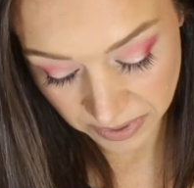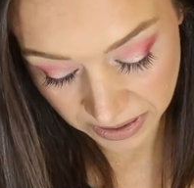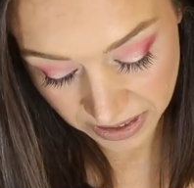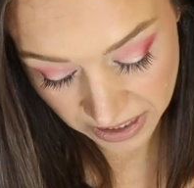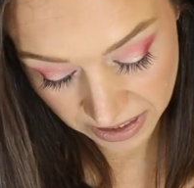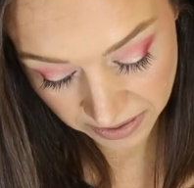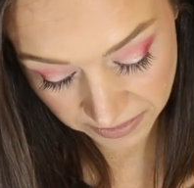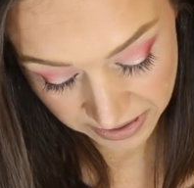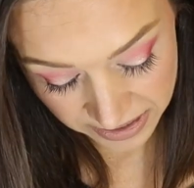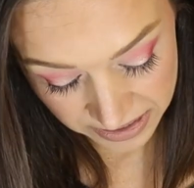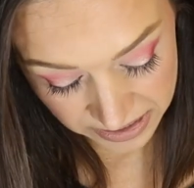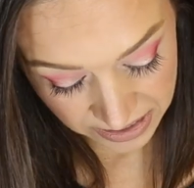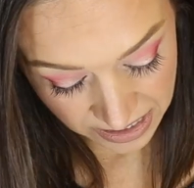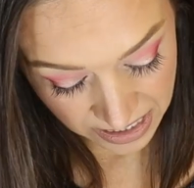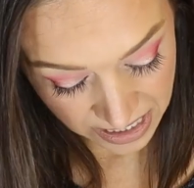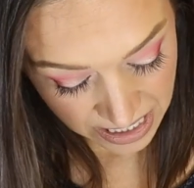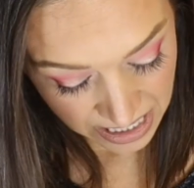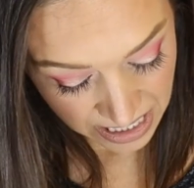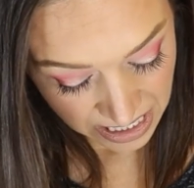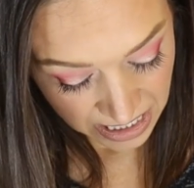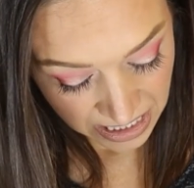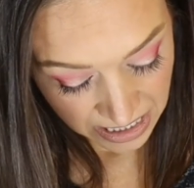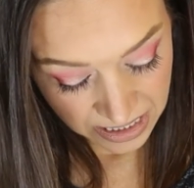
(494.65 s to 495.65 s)
But anyways,
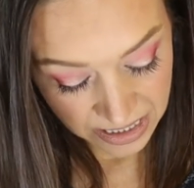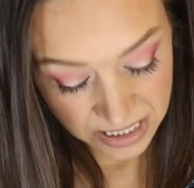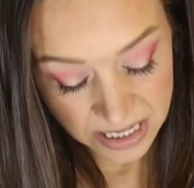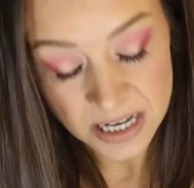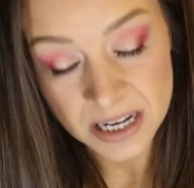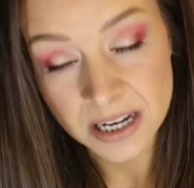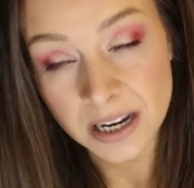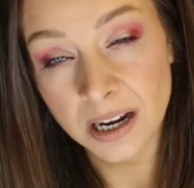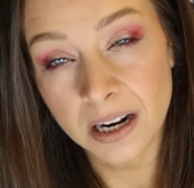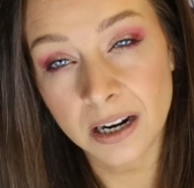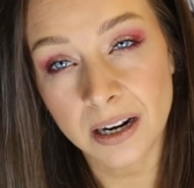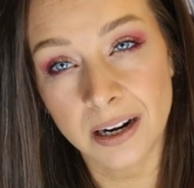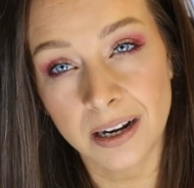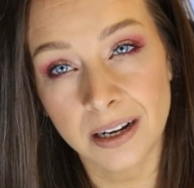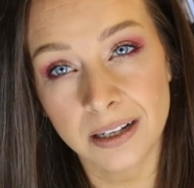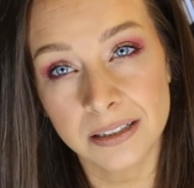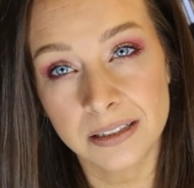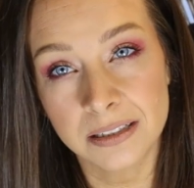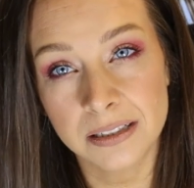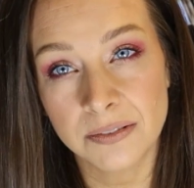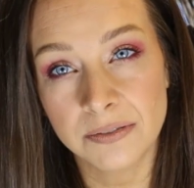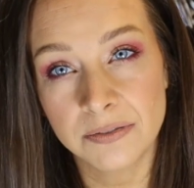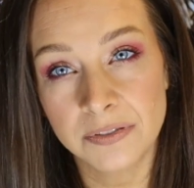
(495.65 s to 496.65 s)
the
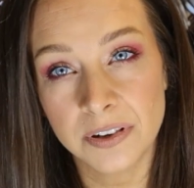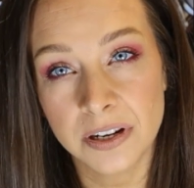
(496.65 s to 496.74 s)
next